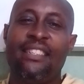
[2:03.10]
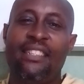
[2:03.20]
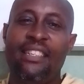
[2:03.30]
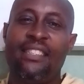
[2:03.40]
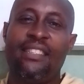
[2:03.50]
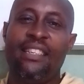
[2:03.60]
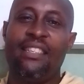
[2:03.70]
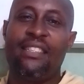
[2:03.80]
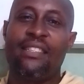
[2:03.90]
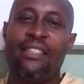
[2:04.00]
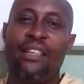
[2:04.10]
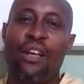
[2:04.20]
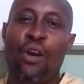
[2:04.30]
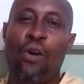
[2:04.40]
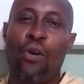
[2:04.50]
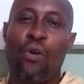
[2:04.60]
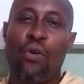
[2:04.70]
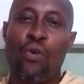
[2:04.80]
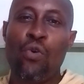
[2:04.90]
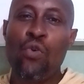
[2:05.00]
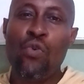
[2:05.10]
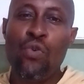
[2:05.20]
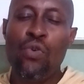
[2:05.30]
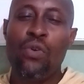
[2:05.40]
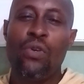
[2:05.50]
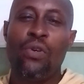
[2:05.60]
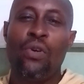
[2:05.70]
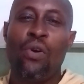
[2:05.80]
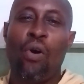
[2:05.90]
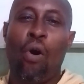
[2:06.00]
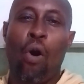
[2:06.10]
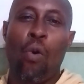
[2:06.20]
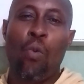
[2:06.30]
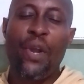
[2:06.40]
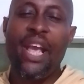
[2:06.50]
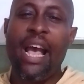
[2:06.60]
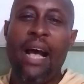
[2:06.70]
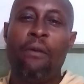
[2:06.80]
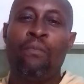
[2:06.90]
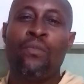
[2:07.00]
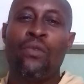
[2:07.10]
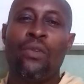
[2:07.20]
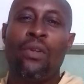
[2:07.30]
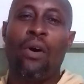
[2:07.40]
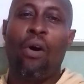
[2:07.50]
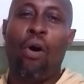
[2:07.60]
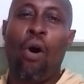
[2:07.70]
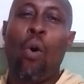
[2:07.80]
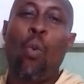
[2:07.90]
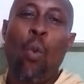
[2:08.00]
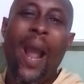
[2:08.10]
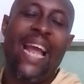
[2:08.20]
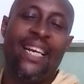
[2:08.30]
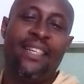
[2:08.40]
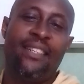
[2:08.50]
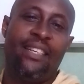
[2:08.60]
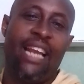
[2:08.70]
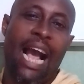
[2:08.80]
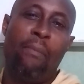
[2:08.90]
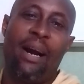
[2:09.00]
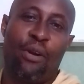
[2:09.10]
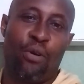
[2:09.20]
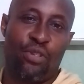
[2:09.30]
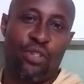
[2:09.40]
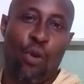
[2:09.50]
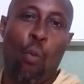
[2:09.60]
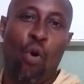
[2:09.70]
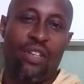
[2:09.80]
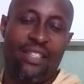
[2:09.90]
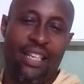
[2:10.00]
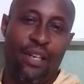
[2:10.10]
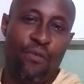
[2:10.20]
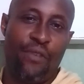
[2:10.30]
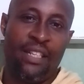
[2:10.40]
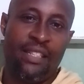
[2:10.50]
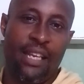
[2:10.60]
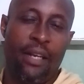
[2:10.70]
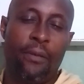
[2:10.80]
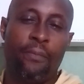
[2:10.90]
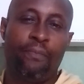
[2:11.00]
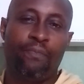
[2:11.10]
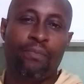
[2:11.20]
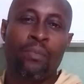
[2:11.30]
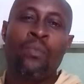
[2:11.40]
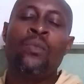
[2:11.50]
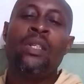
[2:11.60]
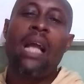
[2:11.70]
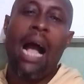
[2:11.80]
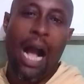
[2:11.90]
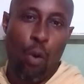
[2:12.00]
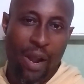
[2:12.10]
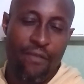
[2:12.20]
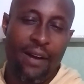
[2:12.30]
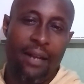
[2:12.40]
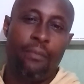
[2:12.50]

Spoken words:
this is who or where or when the abacus was invented. However,